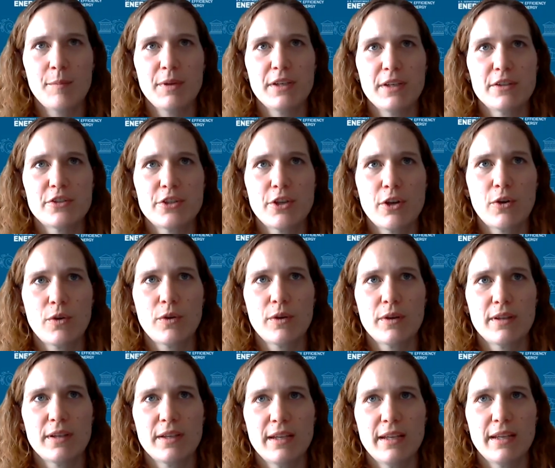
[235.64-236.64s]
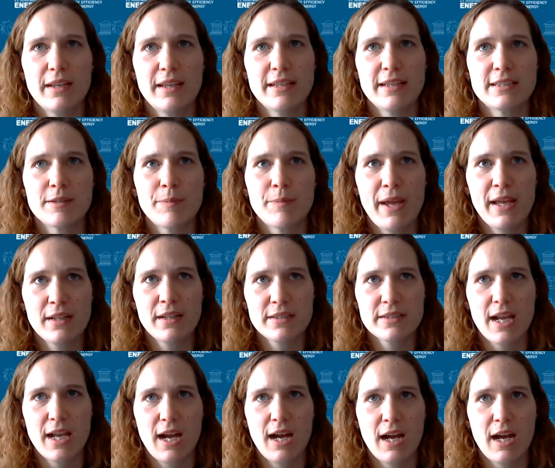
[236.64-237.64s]
So it depends
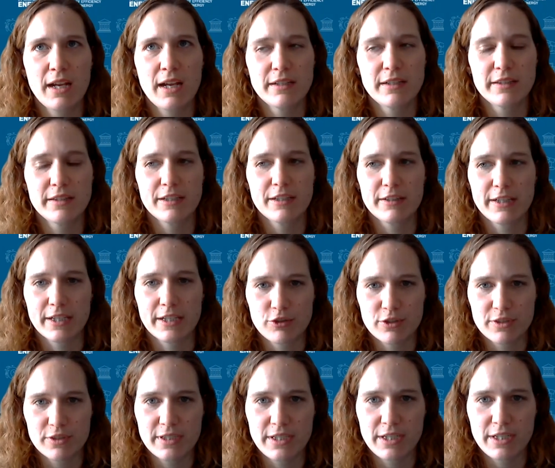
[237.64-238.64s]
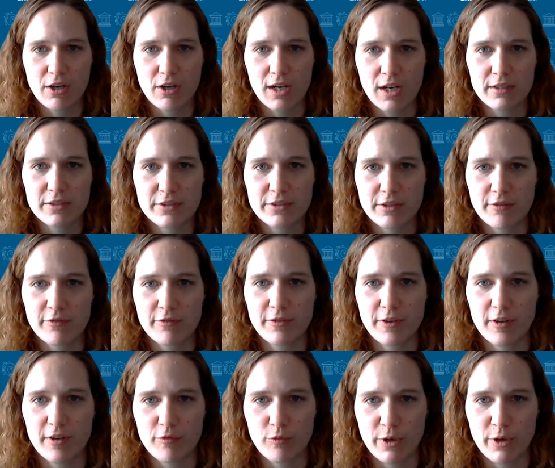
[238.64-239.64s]
on the electricity costs of
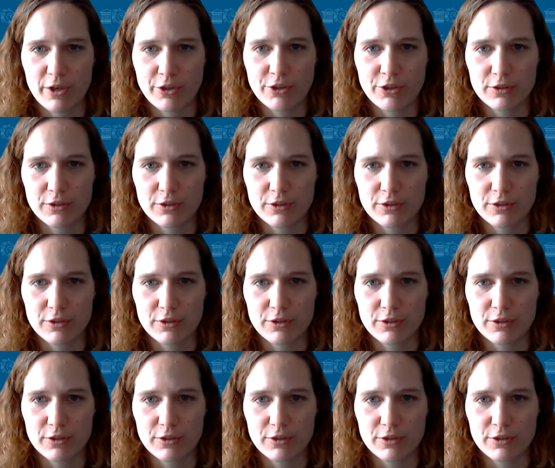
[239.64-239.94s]
where you're